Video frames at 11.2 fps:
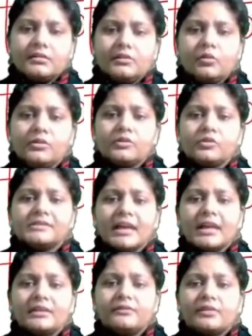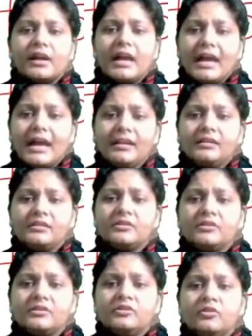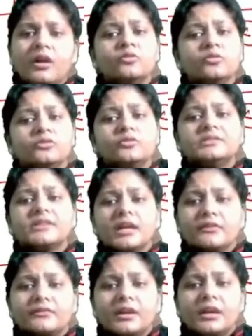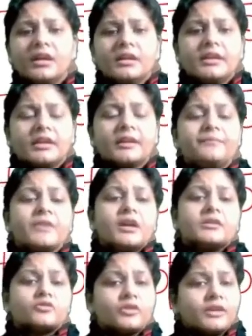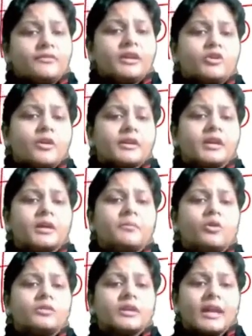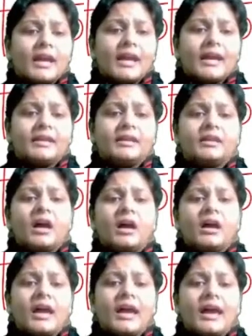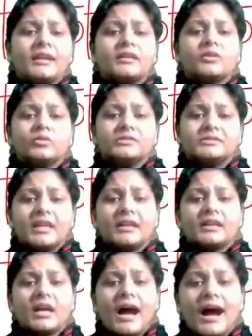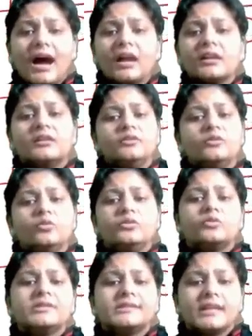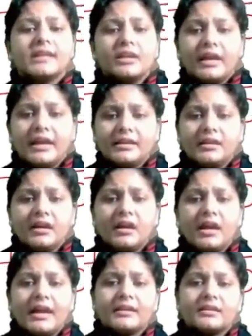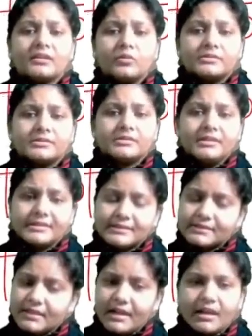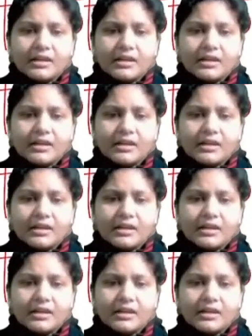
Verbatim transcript: known to self and not known to self. Okay, so here we are talking about arena and clothes that are known to self. Arena and clothes, yes, that